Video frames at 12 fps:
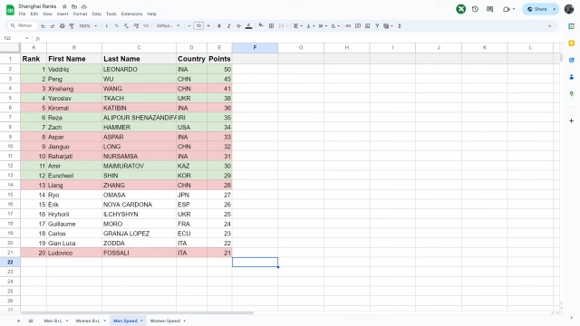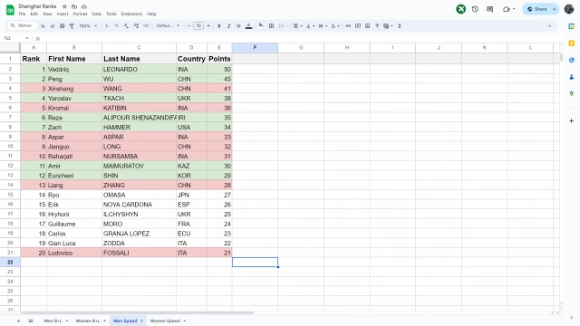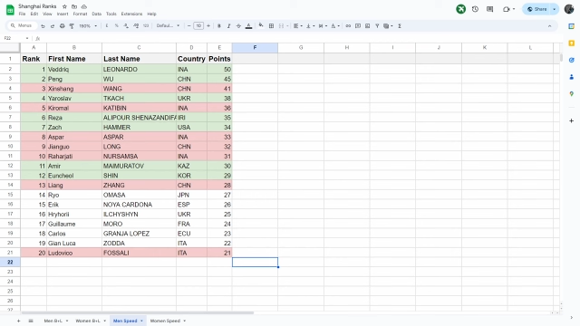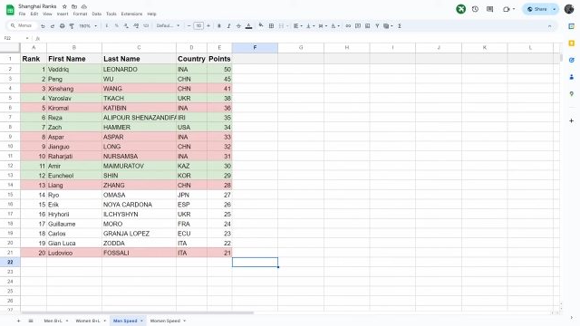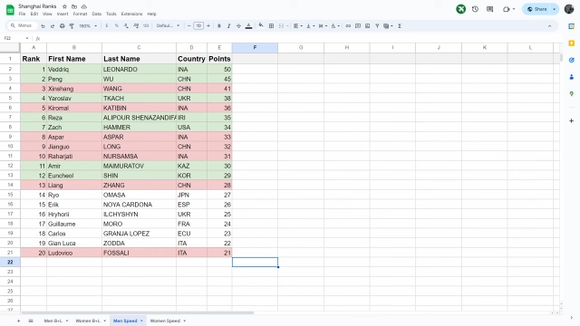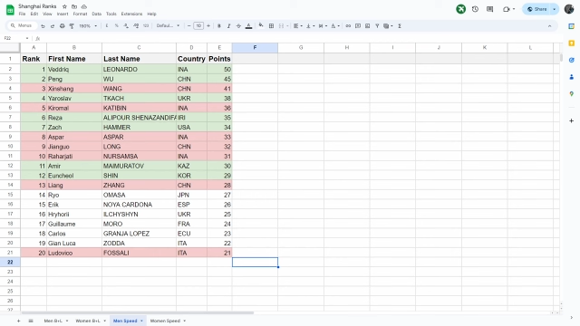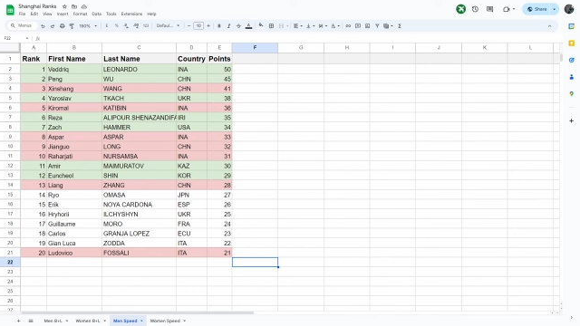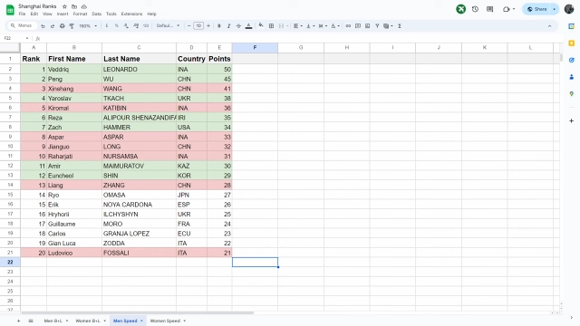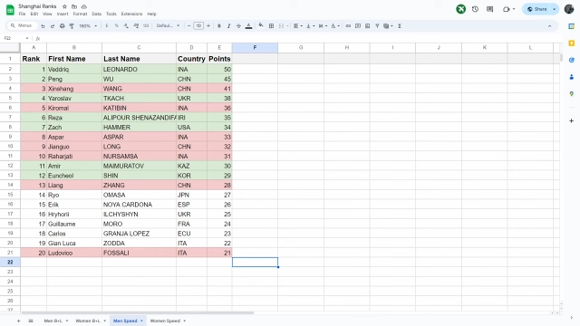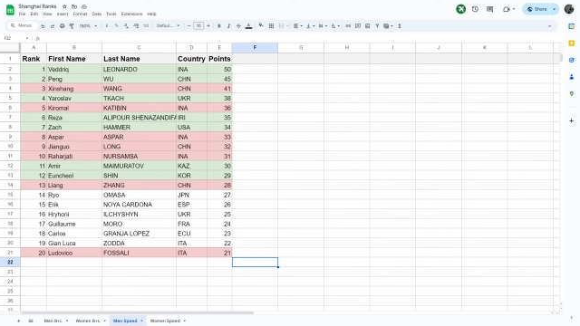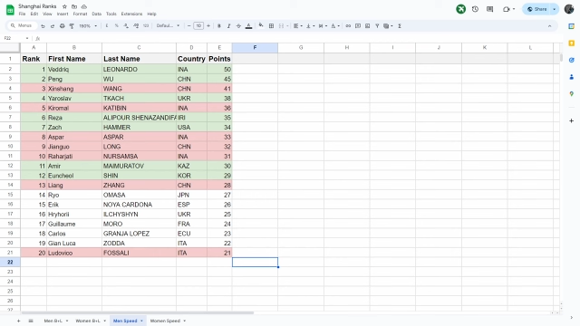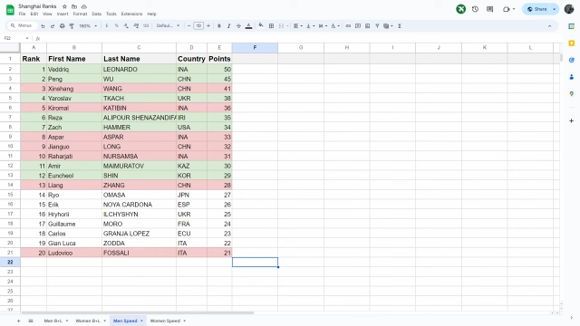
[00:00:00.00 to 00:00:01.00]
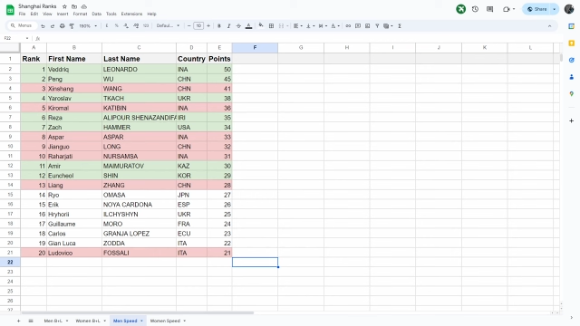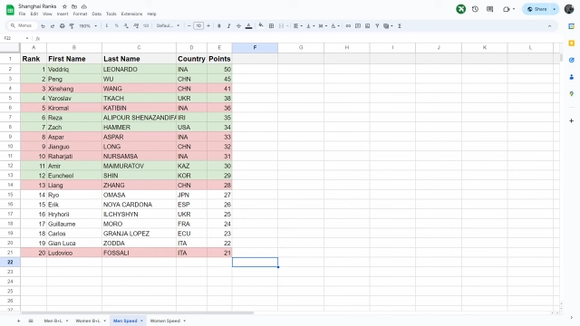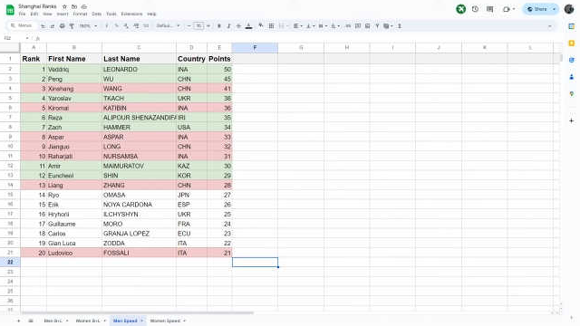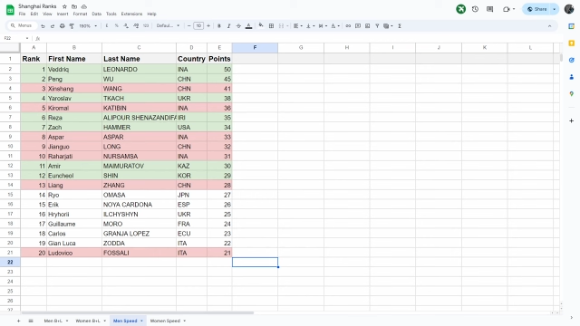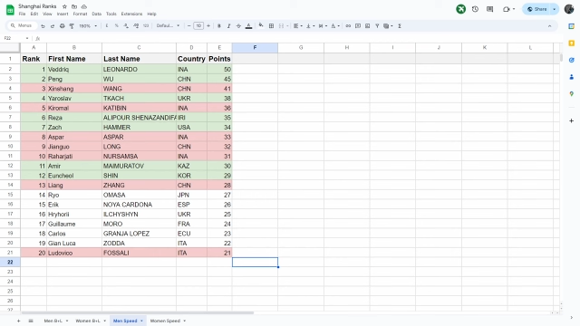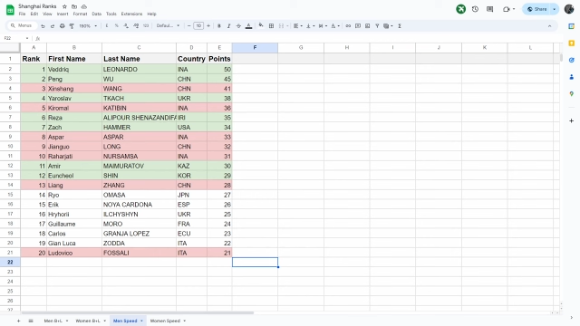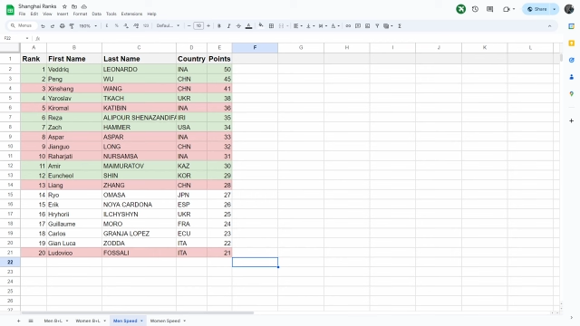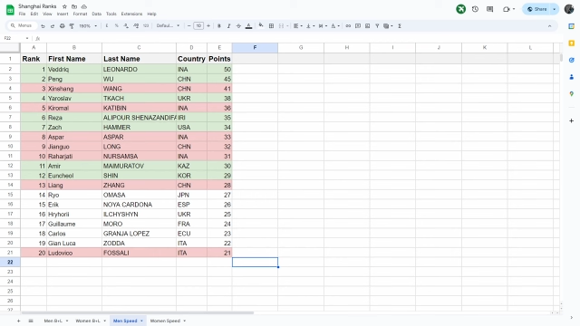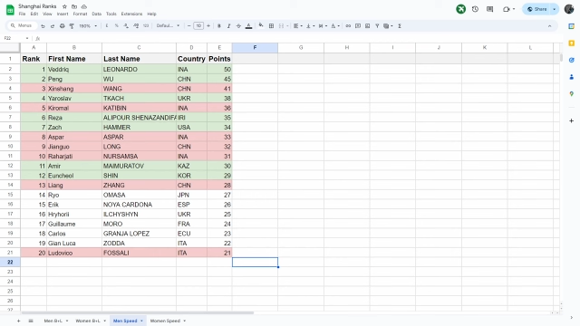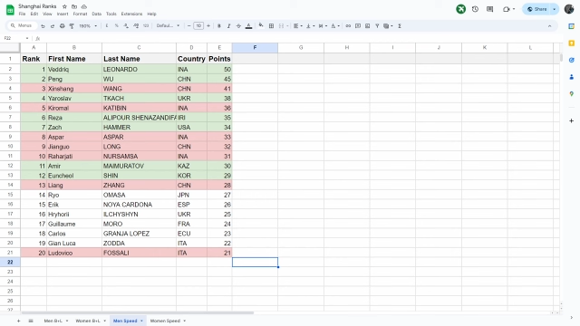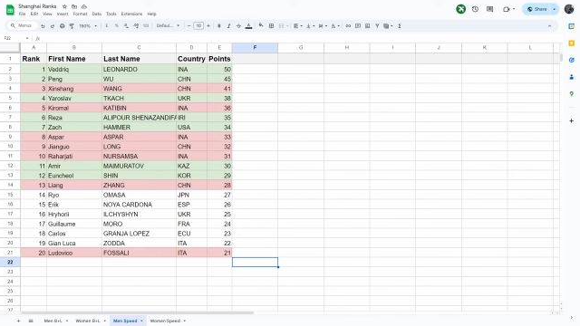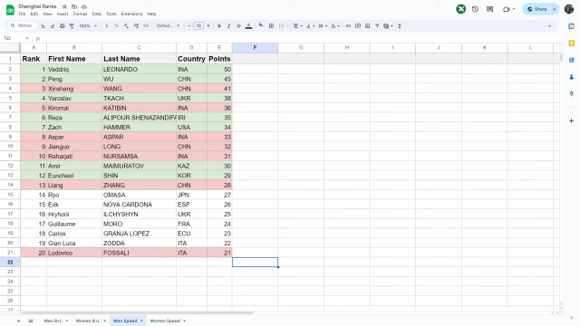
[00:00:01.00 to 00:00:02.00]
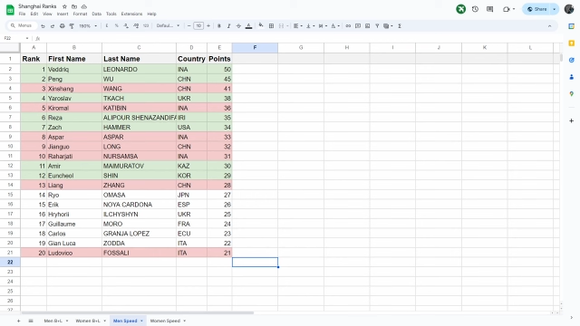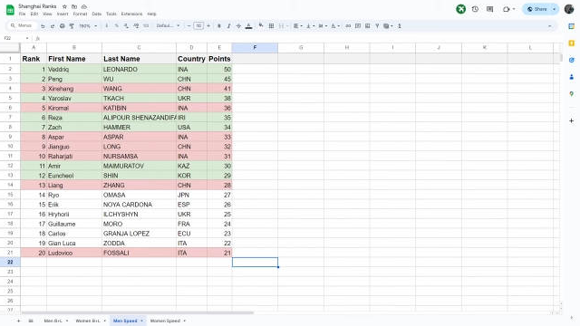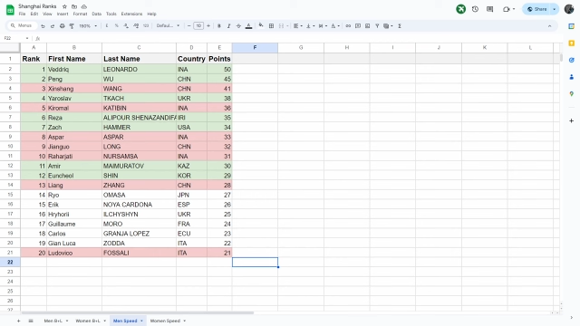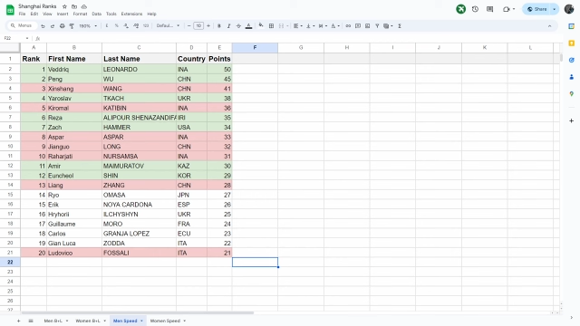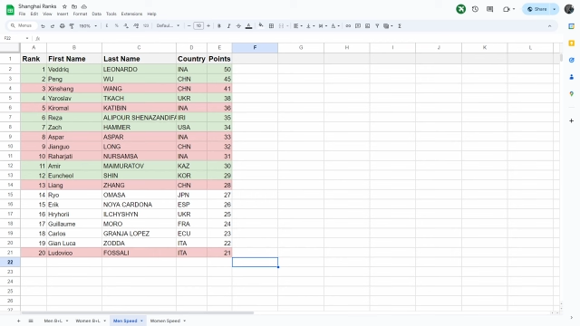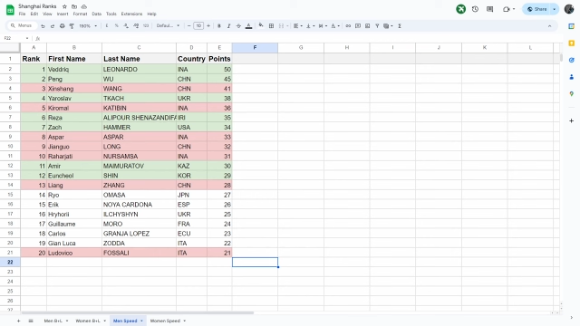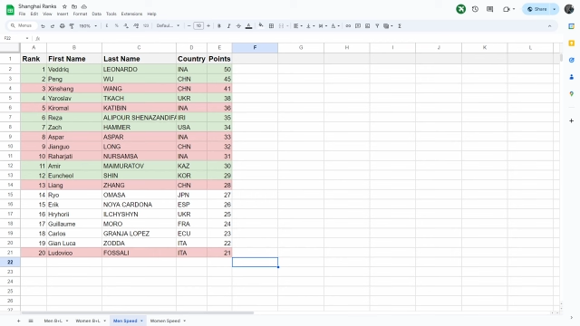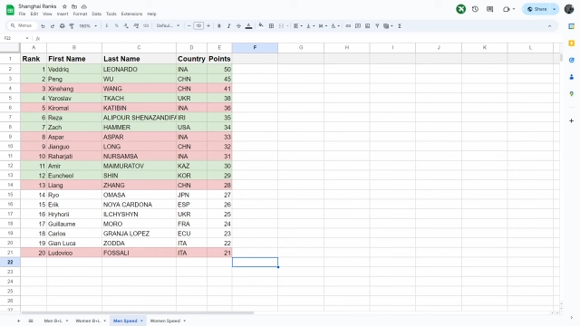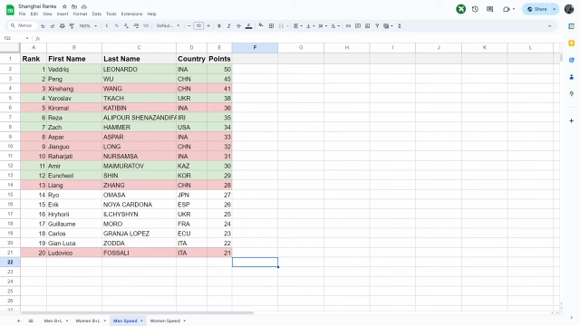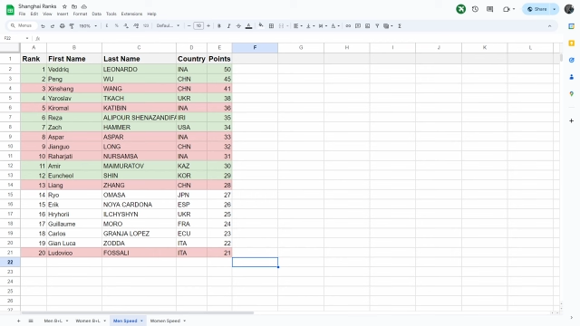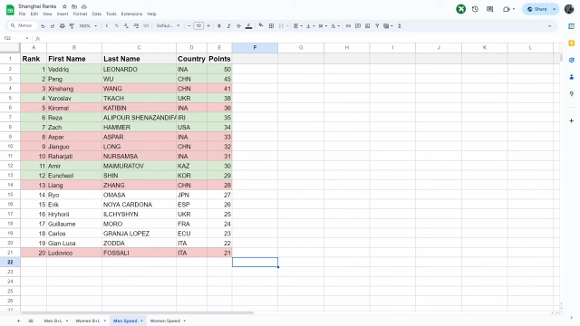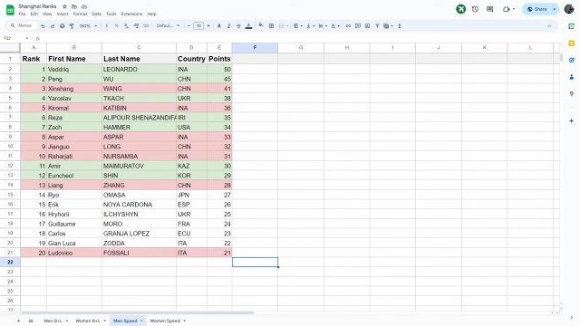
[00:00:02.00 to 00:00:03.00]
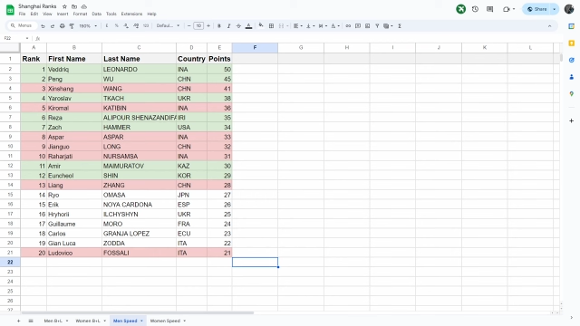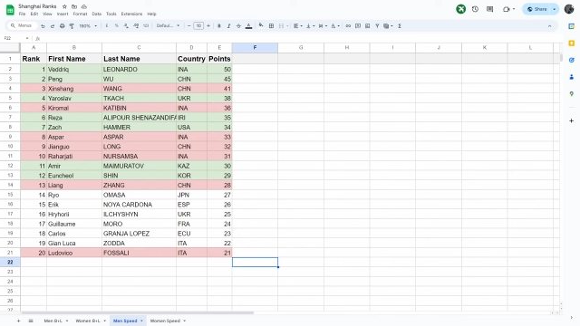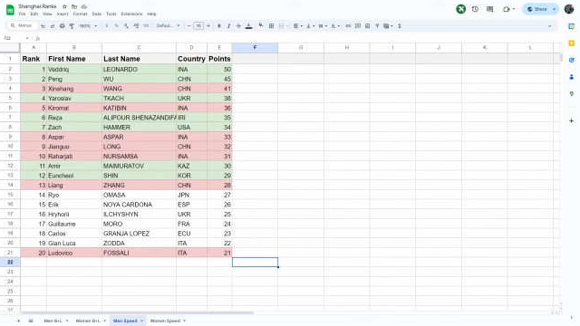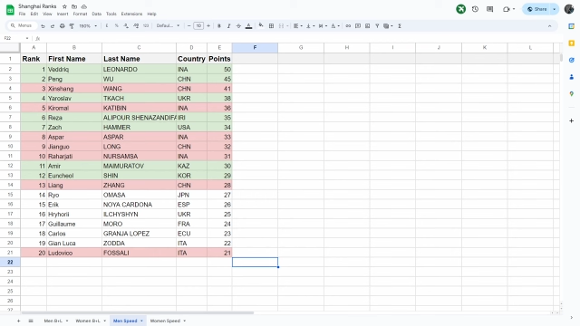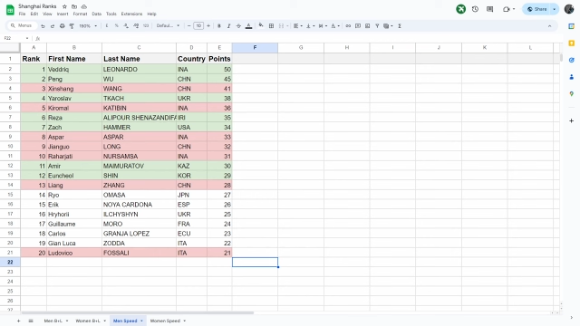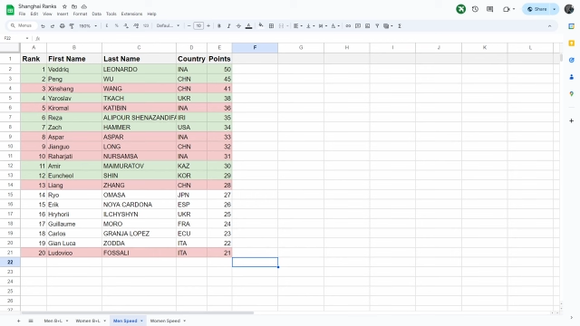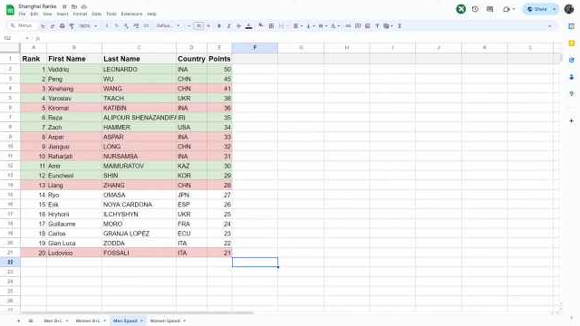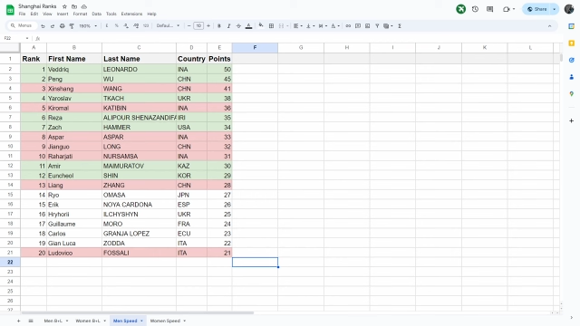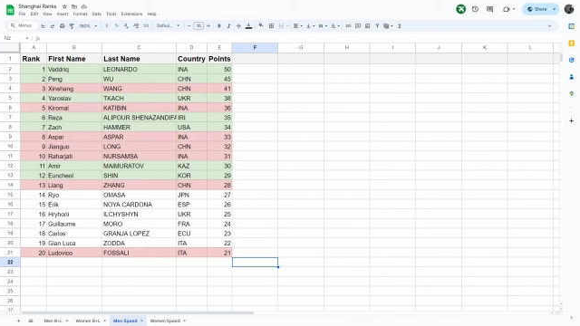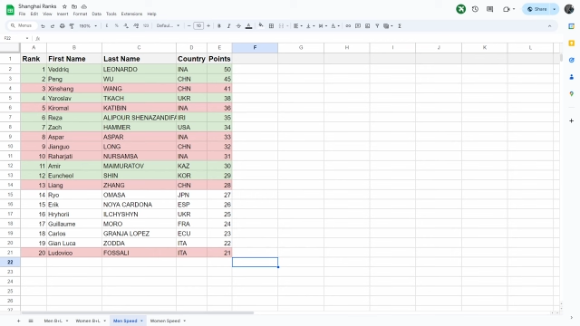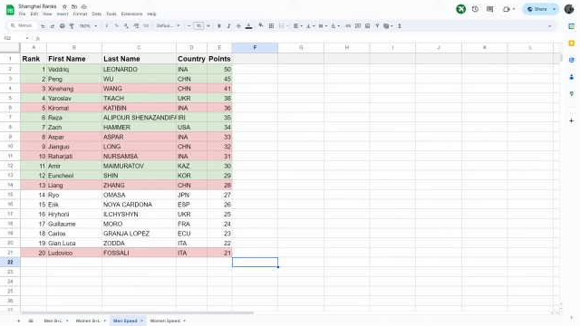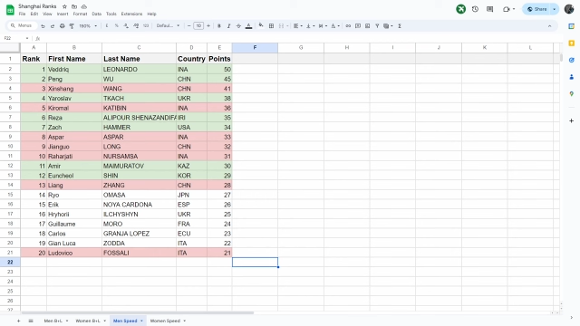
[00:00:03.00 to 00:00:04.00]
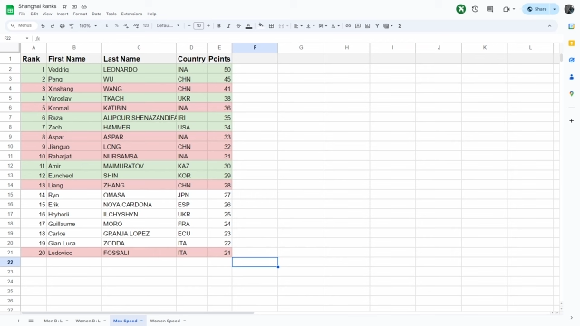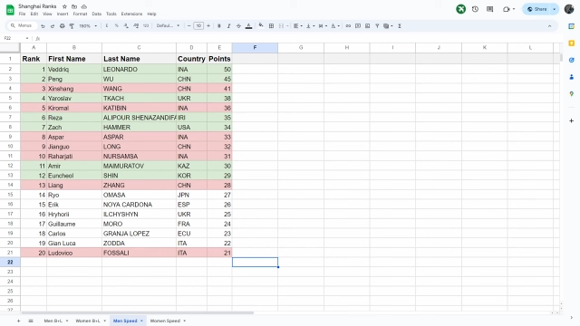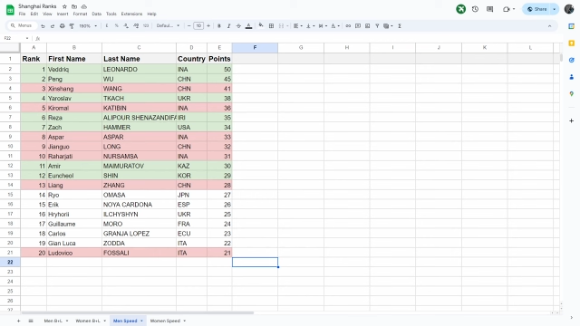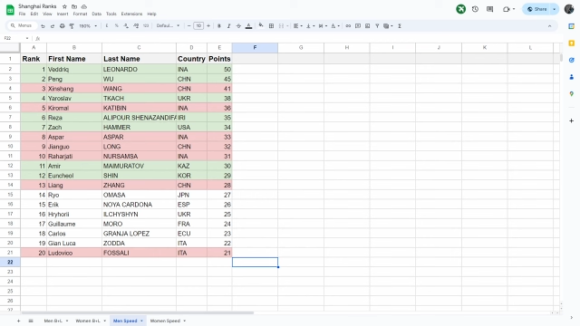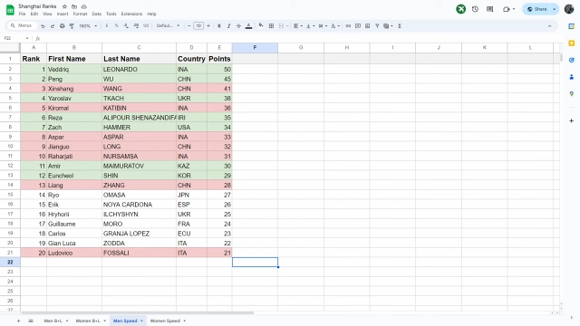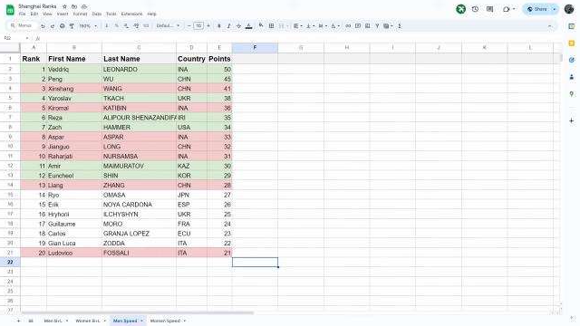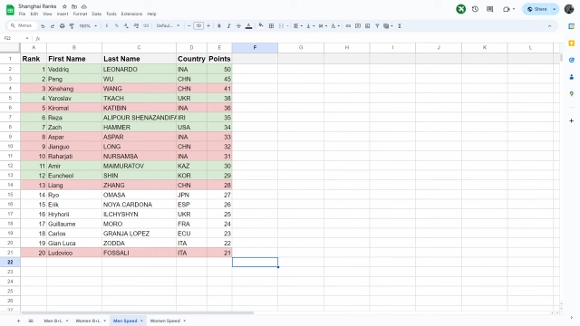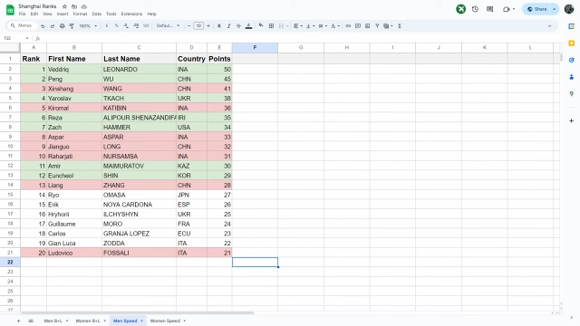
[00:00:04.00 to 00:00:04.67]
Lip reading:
Nobody's mouth can be seen.